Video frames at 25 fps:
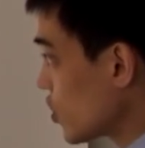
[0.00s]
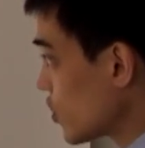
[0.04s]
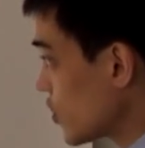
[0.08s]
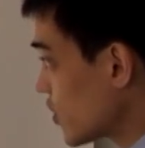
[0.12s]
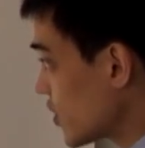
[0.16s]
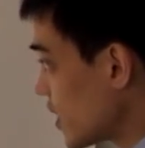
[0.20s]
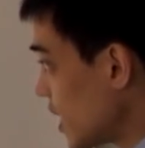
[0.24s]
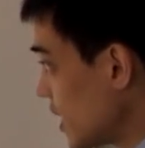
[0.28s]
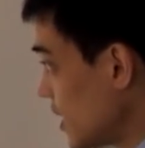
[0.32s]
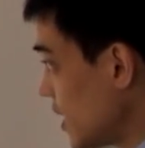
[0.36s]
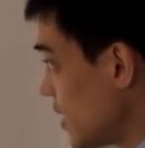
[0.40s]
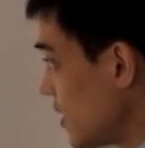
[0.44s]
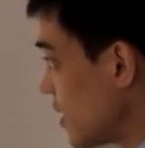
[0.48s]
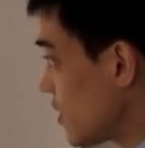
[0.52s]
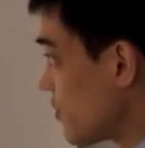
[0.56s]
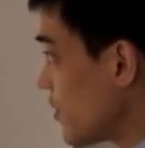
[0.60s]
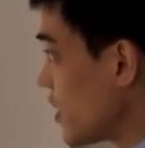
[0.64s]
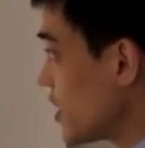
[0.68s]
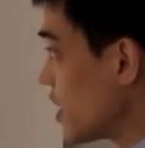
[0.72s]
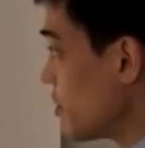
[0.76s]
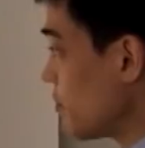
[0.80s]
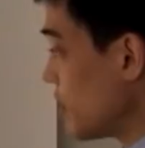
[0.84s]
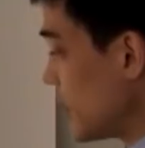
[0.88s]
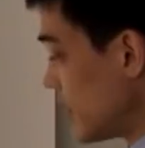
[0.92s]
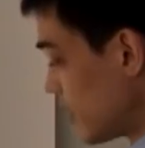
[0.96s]
study this
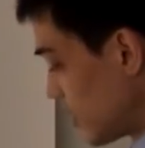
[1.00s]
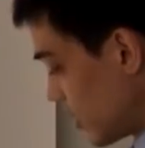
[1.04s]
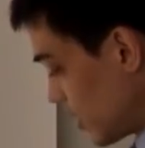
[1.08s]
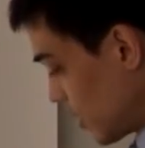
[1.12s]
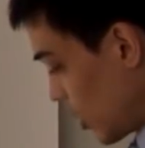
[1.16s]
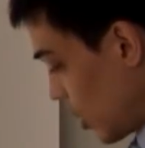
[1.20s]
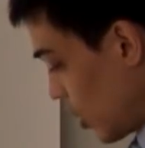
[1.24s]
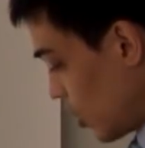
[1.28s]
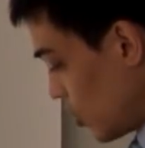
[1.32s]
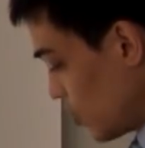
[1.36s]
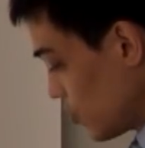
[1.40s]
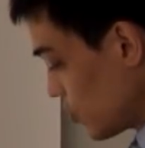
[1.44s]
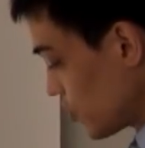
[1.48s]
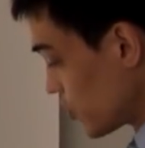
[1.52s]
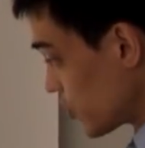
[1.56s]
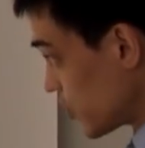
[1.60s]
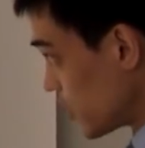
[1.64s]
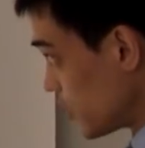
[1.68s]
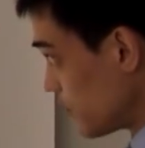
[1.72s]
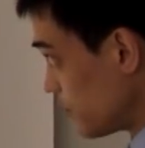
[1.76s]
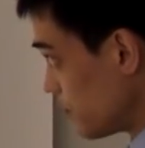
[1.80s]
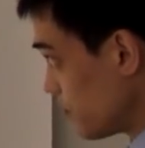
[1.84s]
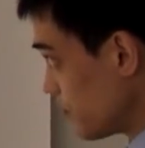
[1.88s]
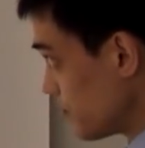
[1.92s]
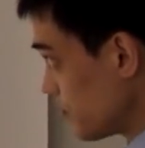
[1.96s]
fundamental
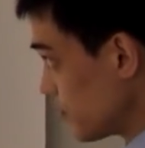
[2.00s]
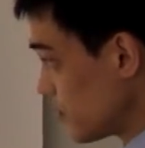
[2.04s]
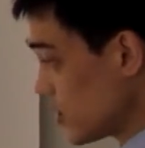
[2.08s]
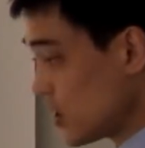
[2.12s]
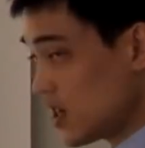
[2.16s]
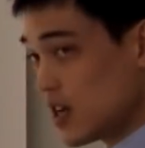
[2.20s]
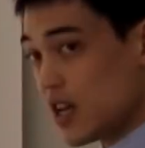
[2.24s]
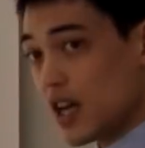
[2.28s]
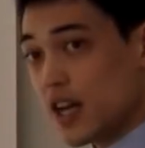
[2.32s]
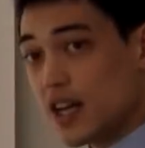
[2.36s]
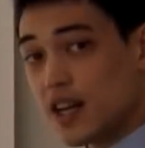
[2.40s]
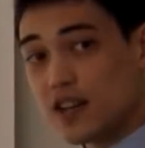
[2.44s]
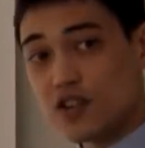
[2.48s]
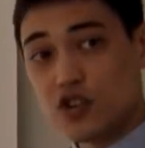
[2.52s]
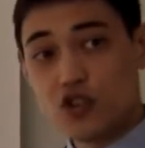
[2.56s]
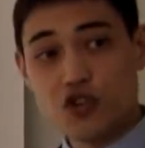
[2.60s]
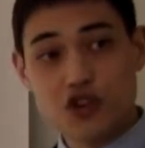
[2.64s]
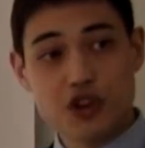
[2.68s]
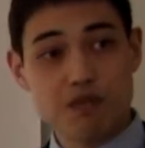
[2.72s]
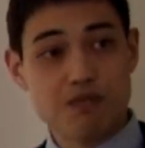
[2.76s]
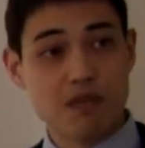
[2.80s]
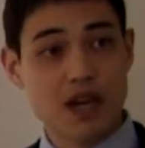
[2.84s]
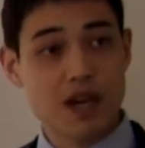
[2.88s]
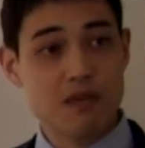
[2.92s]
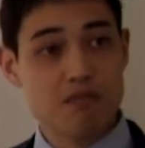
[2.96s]
closer. And as you
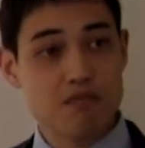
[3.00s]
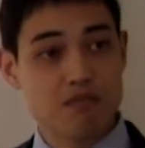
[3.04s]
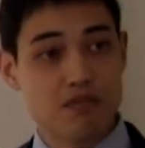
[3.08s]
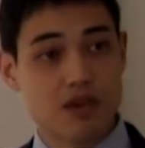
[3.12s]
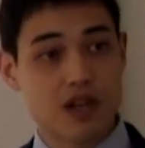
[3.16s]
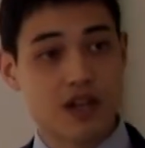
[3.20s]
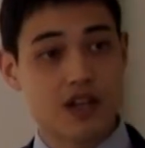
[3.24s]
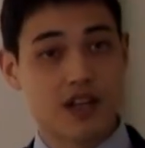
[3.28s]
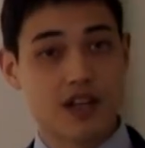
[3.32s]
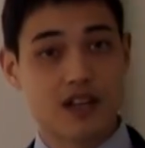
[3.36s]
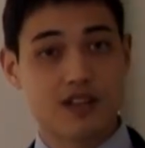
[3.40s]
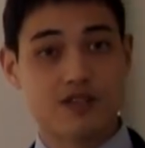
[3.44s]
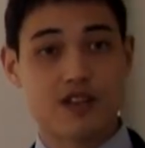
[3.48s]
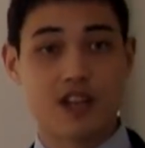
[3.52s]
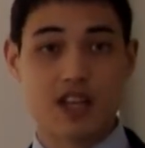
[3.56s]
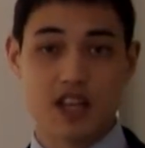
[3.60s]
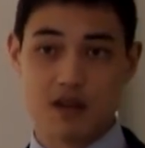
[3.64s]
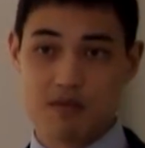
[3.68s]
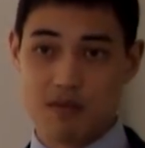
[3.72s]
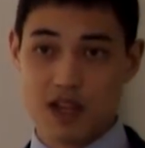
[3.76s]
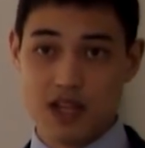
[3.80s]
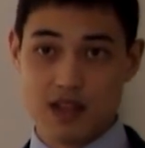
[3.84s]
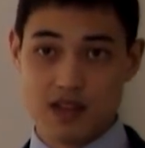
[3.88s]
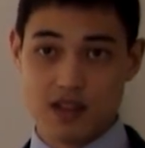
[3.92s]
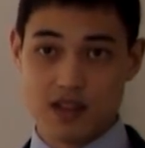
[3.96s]
remember, this
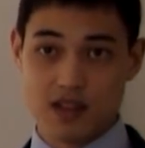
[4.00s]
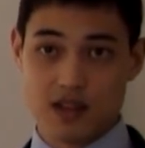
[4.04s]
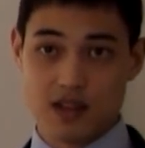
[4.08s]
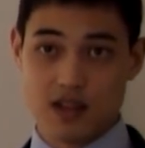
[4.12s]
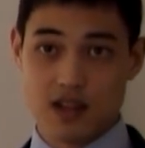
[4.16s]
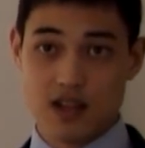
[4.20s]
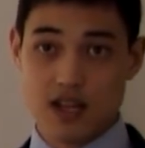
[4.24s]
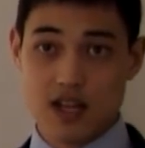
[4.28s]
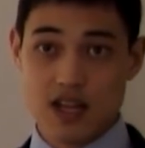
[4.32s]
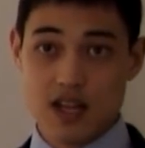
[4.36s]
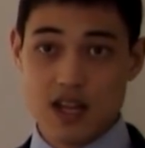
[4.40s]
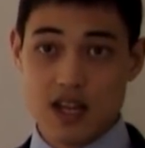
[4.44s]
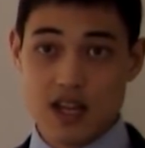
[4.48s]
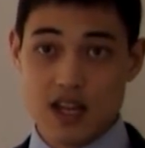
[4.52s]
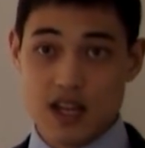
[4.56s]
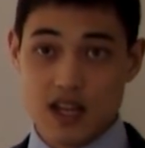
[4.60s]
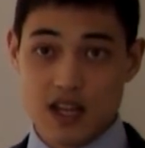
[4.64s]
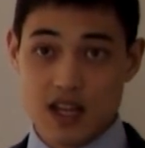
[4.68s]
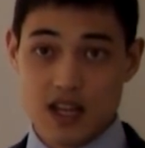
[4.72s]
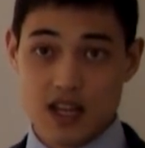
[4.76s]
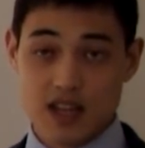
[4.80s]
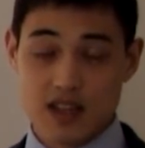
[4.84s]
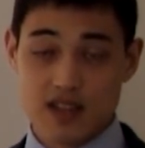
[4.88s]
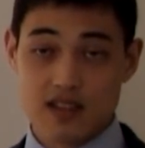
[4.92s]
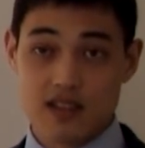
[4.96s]
fundamental
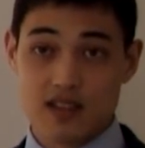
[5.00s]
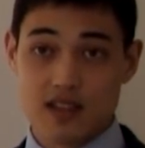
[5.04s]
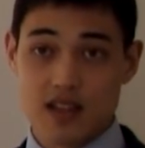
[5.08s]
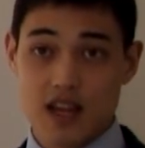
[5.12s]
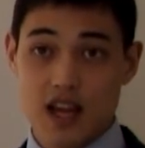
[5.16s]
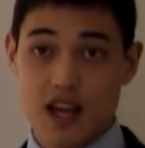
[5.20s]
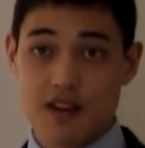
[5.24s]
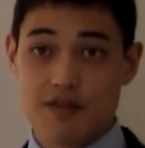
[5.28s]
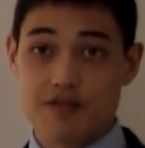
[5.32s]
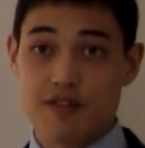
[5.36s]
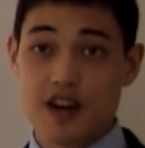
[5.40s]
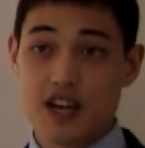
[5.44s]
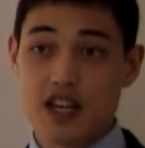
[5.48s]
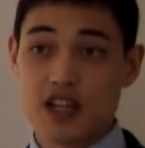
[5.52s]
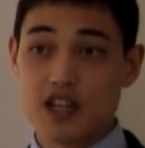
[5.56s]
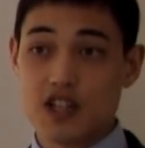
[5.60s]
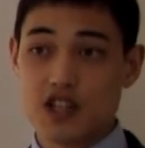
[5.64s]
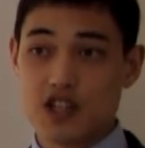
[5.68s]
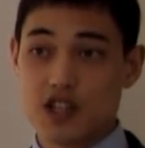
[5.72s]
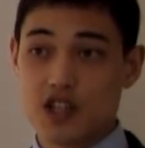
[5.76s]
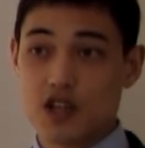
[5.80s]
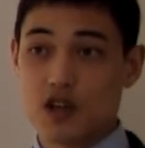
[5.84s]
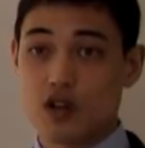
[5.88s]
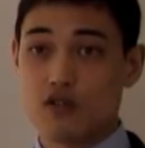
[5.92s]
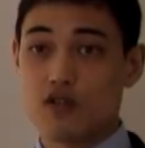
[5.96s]
is a
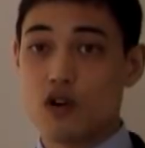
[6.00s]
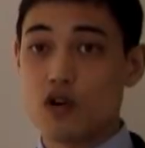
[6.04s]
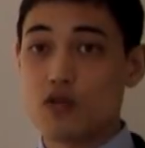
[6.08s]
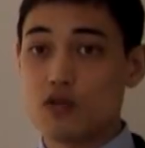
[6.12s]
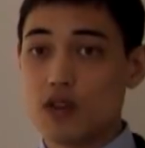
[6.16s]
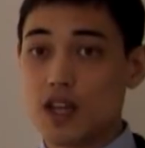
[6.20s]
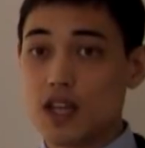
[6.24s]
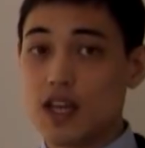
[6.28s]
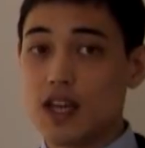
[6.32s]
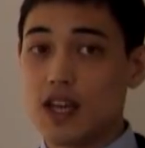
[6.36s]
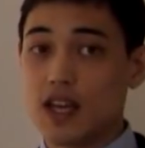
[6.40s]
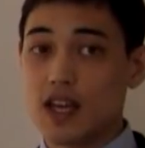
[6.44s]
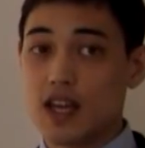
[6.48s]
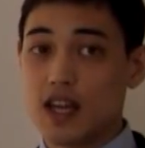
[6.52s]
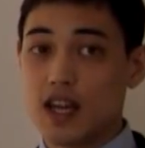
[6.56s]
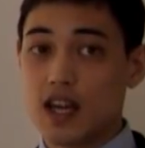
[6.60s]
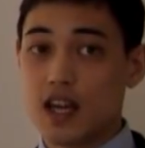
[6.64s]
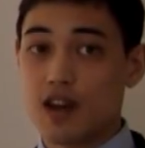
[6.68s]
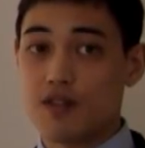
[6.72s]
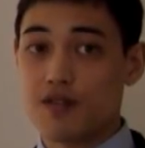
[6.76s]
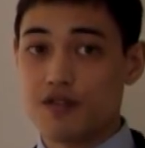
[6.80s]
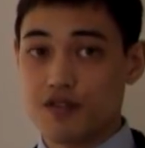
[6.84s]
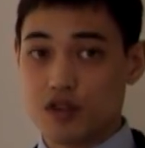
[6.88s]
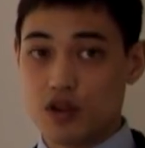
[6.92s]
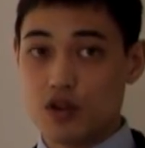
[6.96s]
function of only
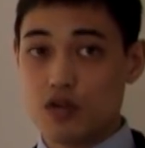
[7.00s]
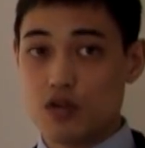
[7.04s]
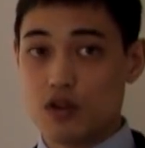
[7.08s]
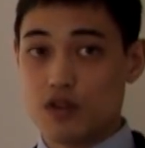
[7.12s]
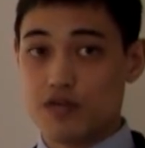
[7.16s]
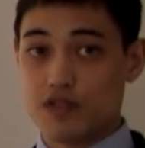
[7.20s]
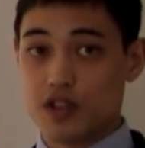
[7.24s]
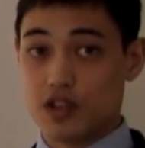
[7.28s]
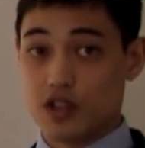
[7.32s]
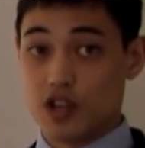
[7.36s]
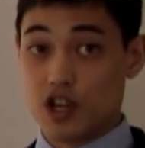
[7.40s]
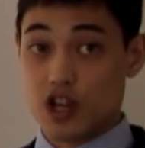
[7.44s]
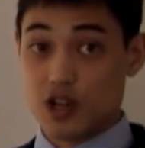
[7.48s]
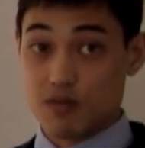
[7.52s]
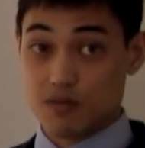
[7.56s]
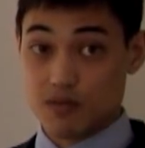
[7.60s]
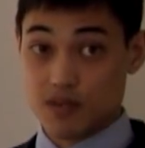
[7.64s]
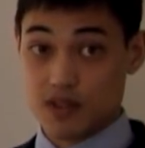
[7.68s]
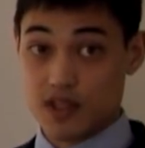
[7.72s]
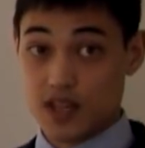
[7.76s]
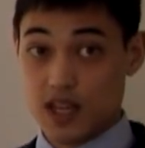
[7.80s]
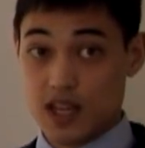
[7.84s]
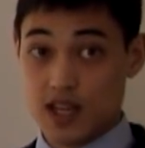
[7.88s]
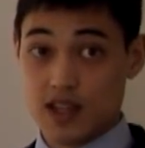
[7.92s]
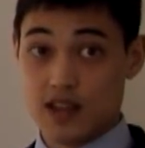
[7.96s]
a few of the
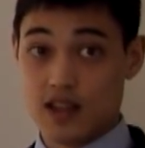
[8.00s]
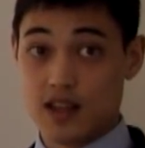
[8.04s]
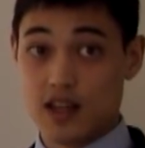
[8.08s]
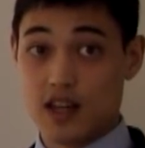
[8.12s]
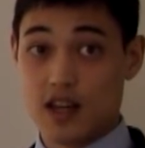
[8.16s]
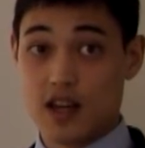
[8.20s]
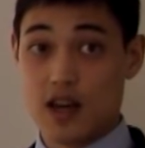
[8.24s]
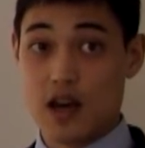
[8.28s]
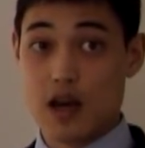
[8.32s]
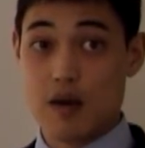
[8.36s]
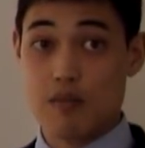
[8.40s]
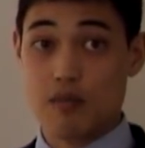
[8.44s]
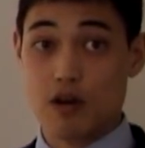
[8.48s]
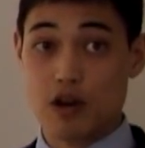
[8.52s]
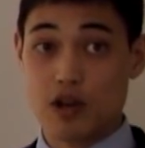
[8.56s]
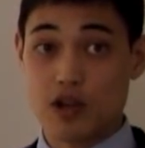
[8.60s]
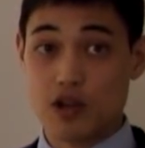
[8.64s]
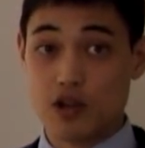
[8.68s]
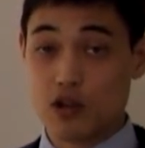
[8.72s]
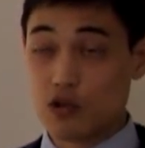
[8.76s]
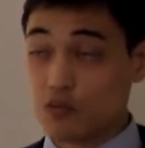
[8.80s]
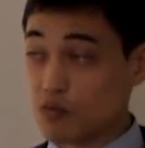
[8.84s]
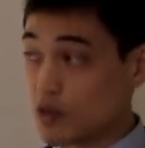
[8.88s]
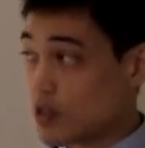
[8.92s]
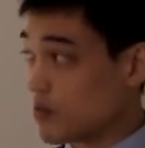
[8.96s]
terms in the
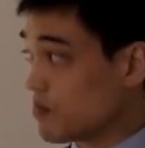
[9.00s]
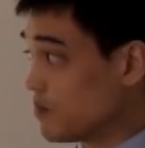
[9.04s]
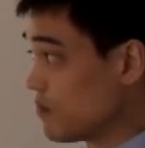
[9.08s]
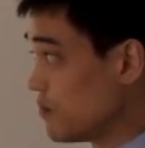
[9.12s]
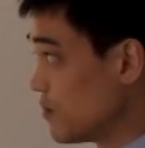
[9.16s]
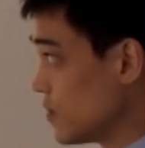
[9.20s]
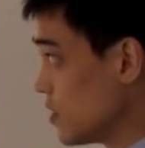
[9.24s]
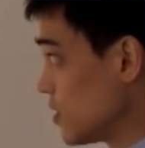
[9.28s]
polynomial.